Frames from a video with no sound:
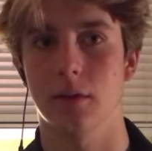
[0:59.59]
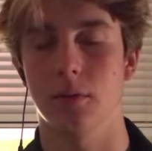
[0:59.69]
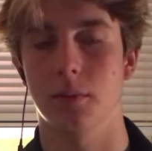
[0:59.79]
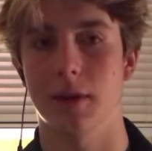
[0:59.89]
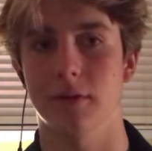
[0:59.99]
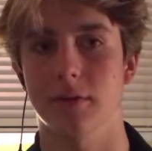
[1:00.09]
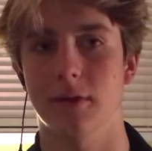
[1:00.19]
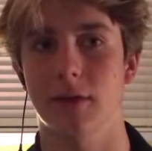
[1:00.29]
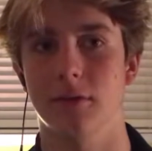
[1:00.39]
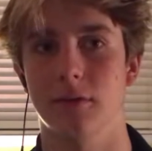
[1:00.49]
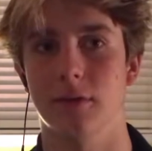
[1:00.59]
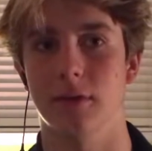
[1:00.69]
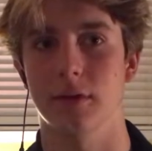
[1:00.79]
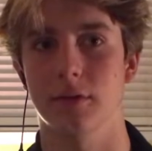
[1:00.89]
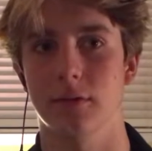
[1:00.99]
romanticizes
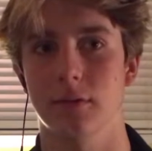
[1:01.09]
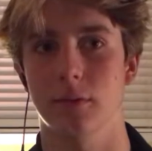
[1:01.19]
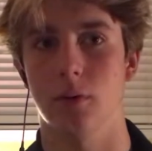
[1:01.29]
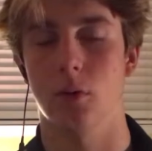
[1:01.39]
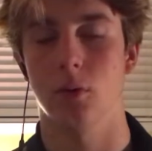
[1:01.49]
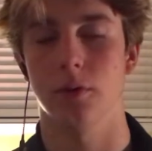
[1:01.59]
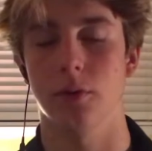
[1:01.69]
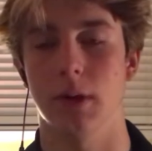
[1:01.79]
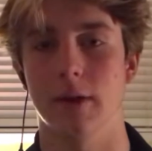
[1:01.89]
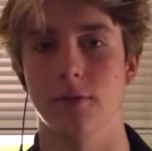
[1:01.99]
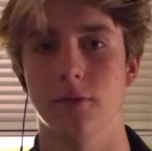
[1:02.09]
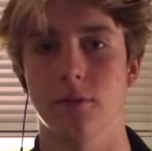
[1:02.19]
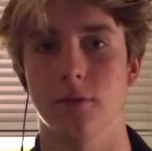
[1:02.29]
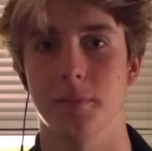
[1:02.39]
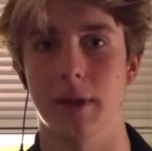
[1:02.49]
this older way of
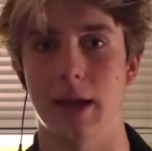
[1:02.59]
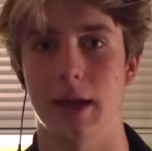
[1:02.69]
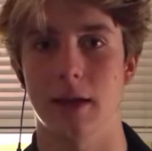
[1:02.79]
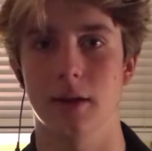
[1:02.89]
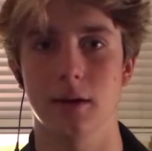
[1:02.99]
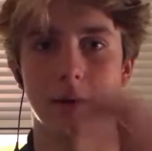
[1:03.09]
Japan.